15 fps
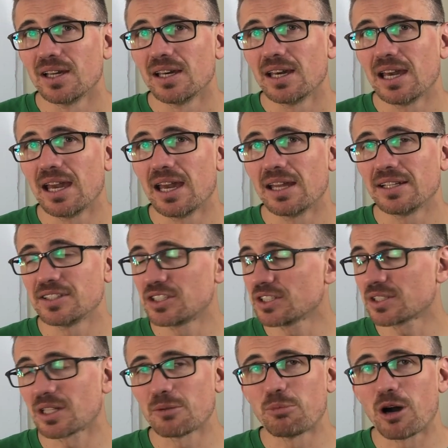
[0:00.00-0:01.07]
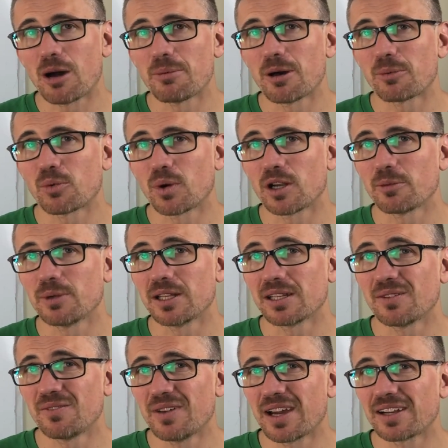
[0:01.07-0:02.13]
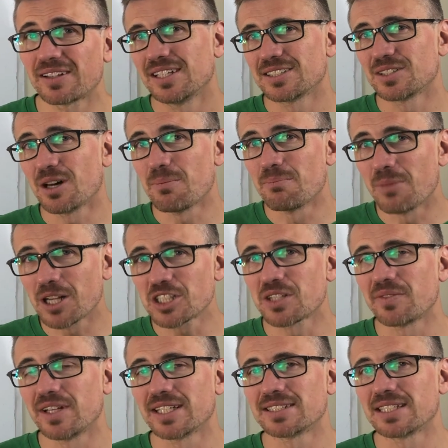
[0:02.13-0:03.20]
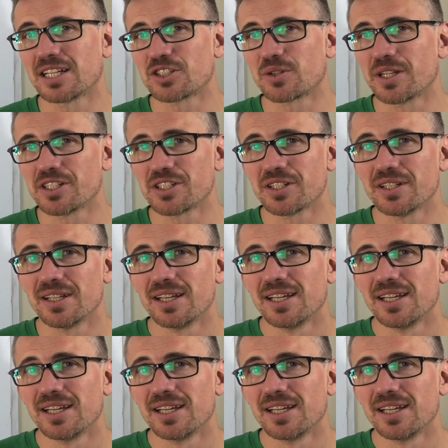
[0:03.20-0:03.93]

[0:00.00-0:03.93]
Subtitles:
and it's just going to pop up quite a bit. In fact, it's not much of an exaggeration